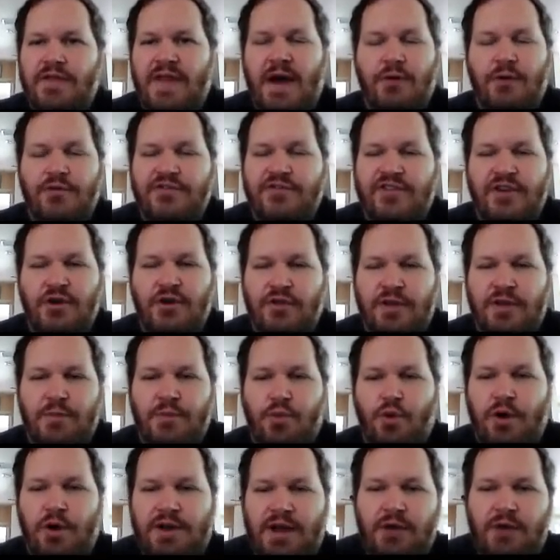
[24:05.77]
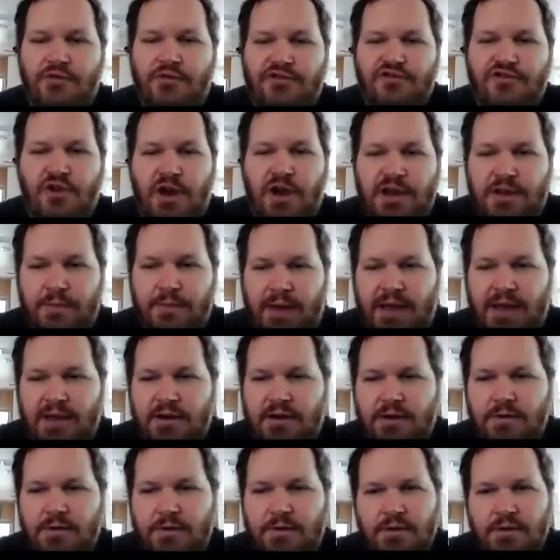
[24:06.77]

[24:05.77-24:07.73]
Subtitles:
That was the only point I was trying to make.